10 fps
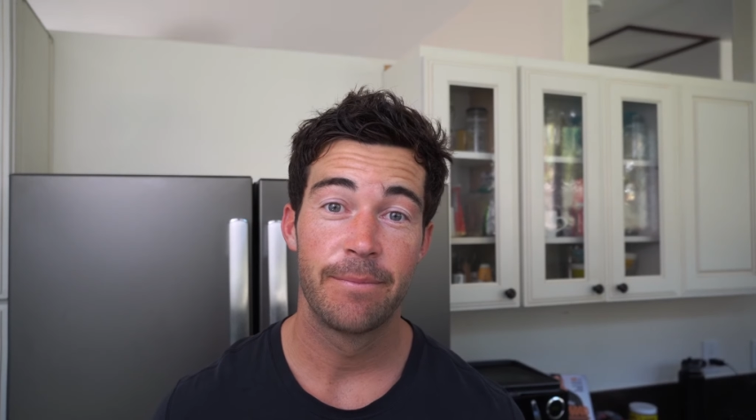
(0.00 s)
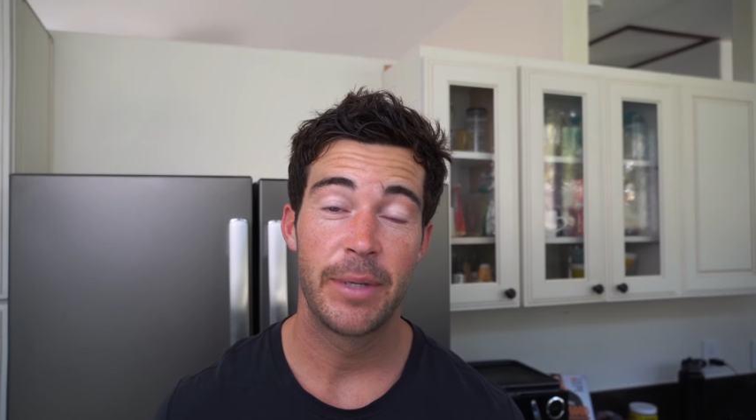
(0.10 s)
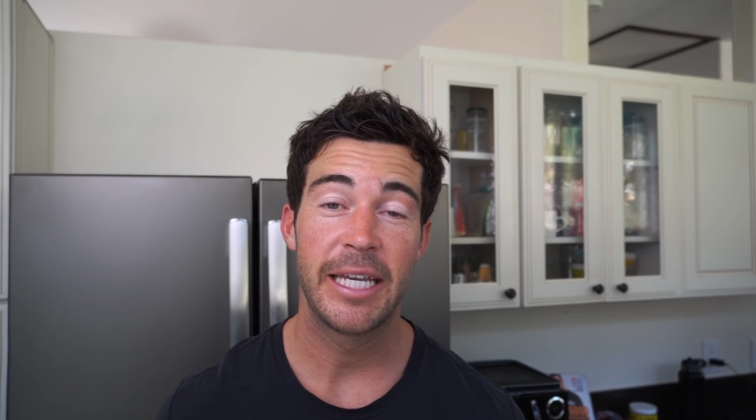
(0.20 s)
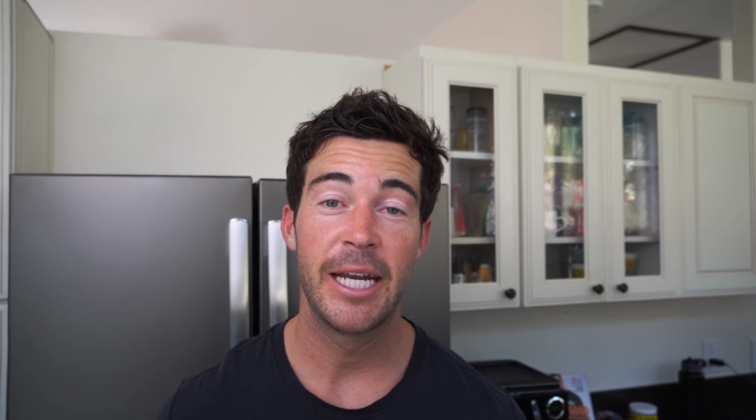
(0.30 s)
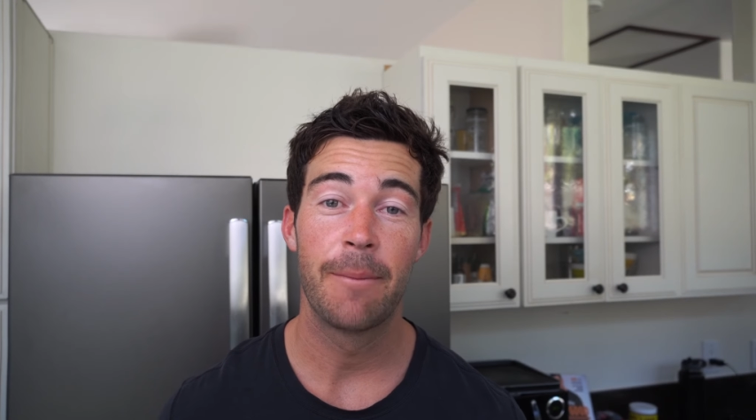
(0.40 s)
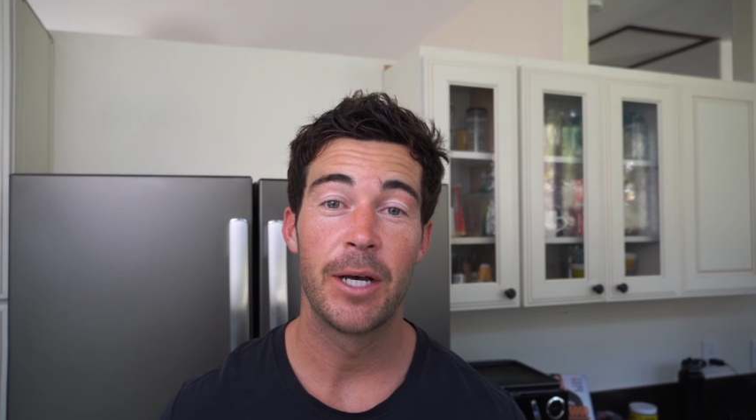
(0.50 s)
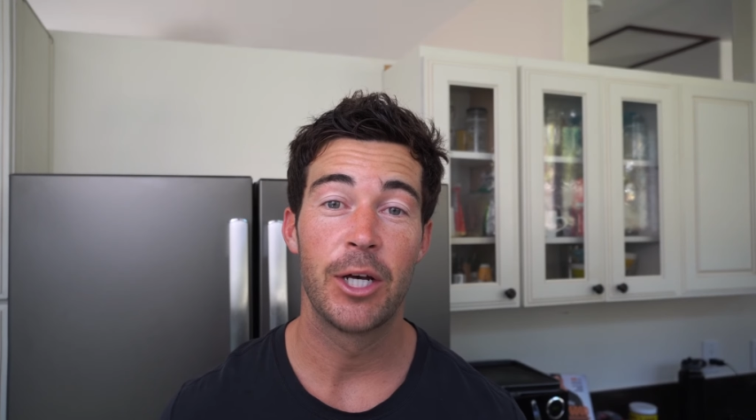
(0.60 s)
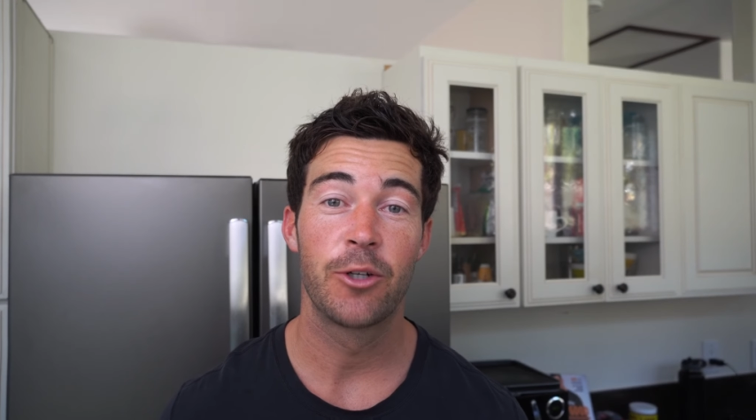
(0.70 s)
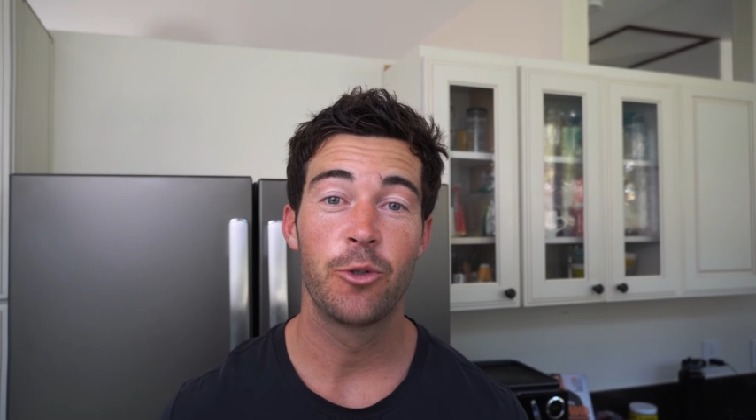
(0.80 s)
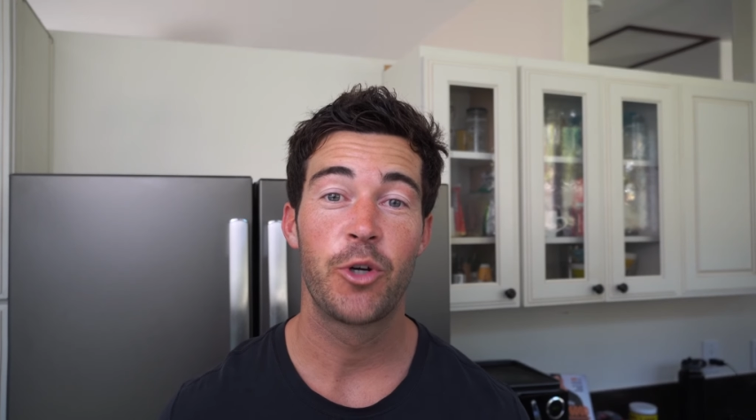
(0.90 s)
picking up
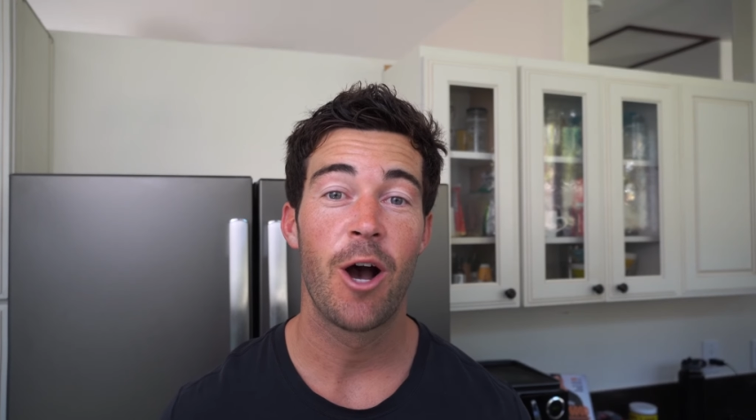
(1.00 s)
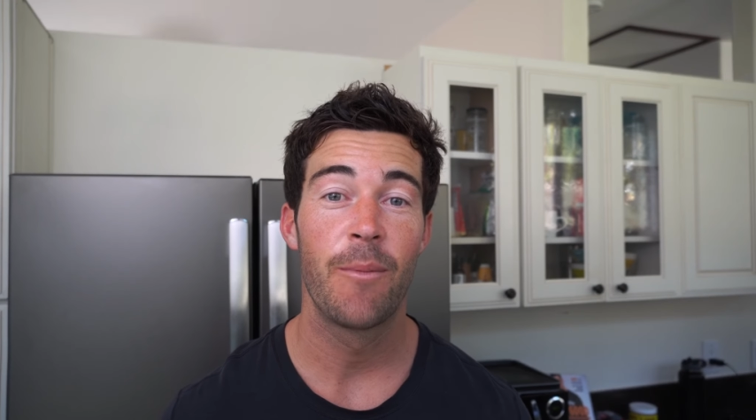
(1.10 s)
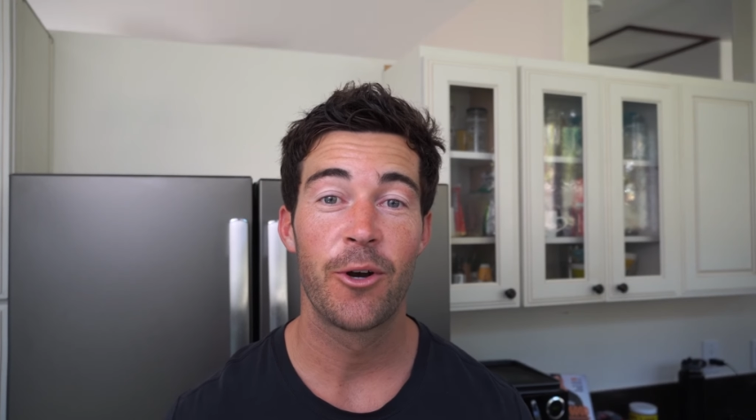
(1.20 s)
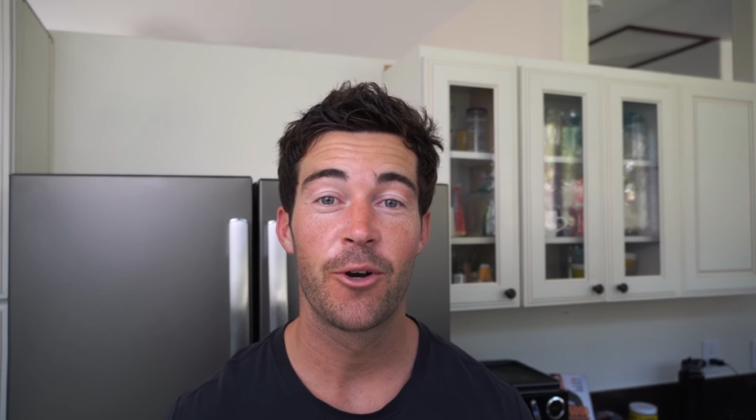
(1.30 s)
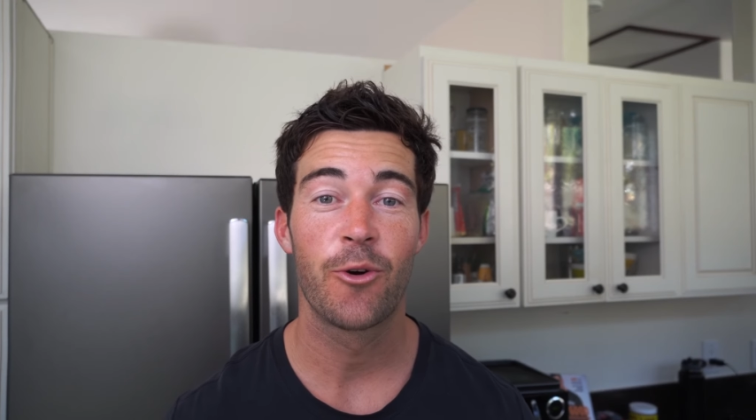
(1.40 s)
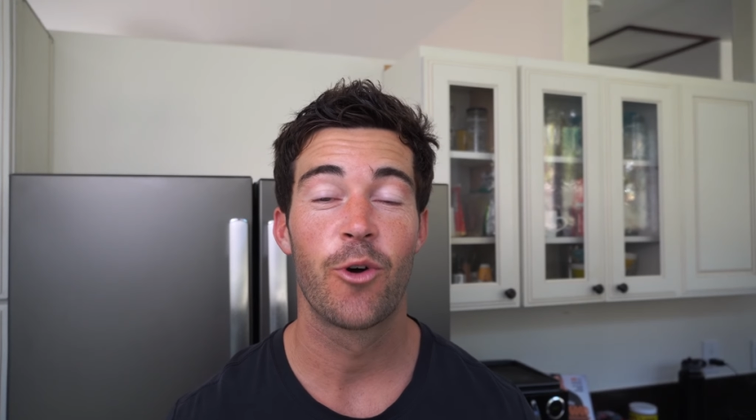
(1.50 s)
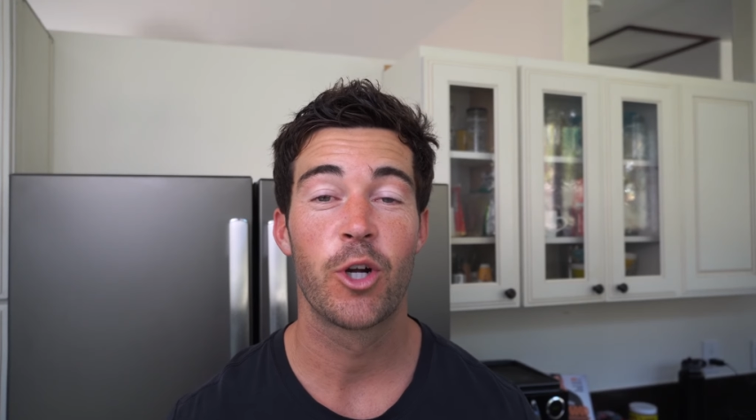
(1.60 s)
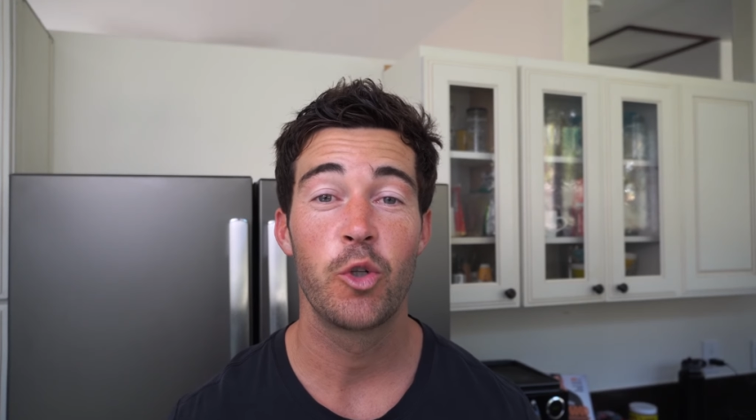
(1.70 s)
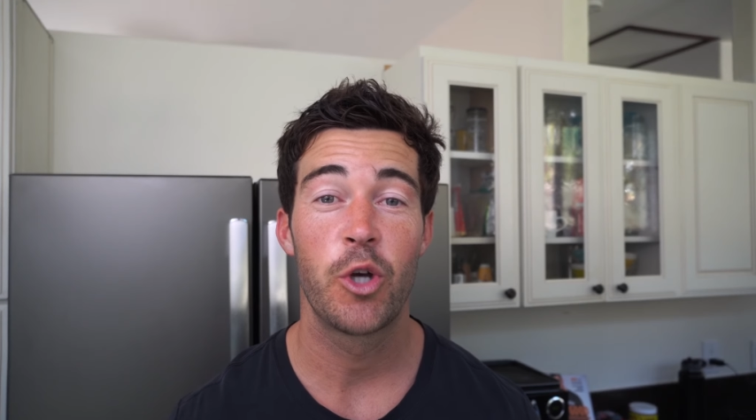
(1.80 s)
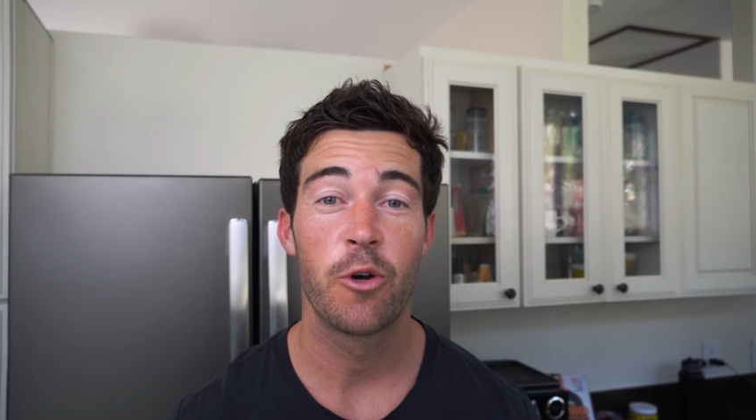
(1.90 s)
a glucometer or a
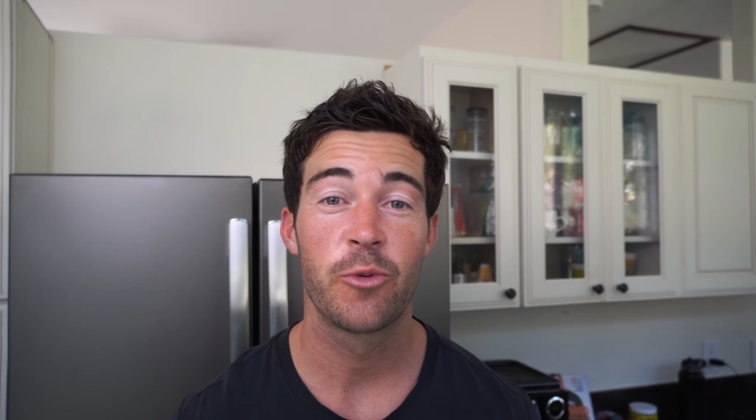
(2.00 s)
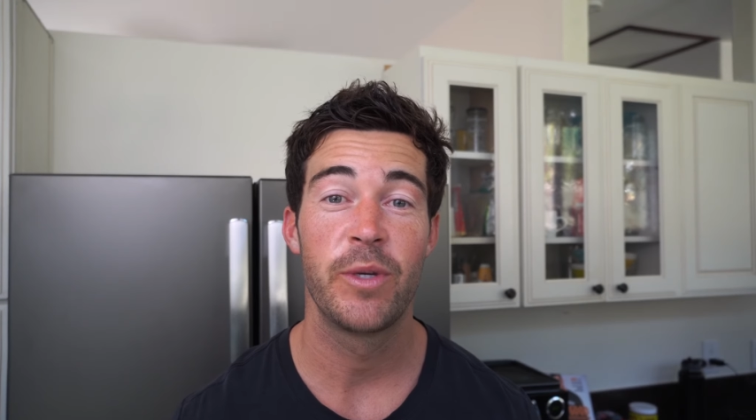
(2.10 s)
glucose